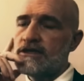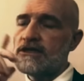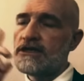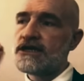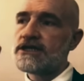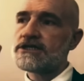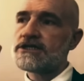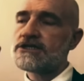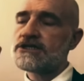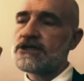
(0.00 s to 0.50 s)

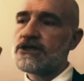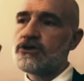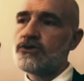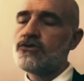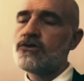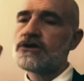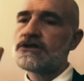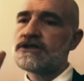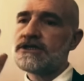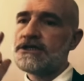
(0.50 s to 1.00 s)
And the lessons
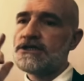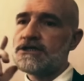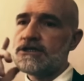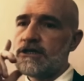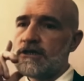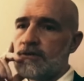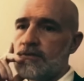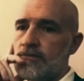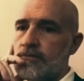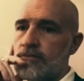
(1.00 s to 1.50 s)
that you are
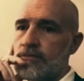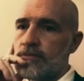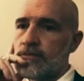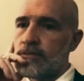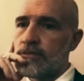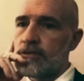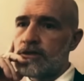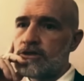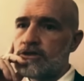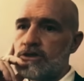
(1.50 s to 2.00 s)
teaching
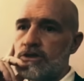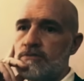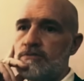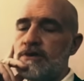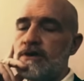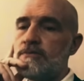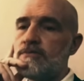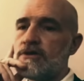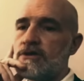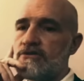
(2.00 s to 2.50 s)

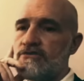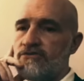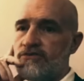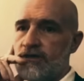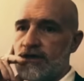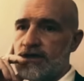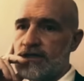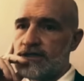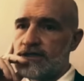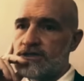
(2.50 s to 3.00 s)
to the people
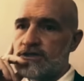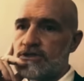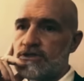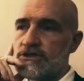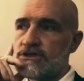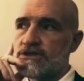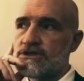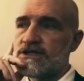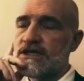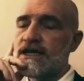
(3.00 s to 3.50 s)
of France,
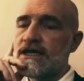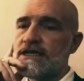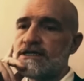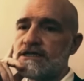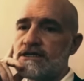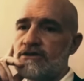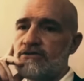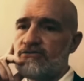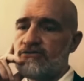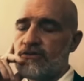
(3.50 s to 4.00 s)
to the
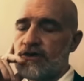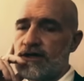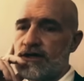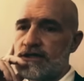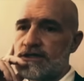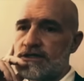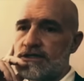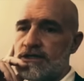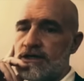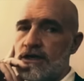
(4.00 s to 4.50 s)
society of
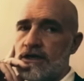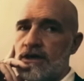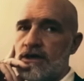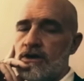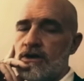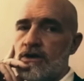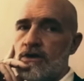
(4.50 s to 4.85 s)
France,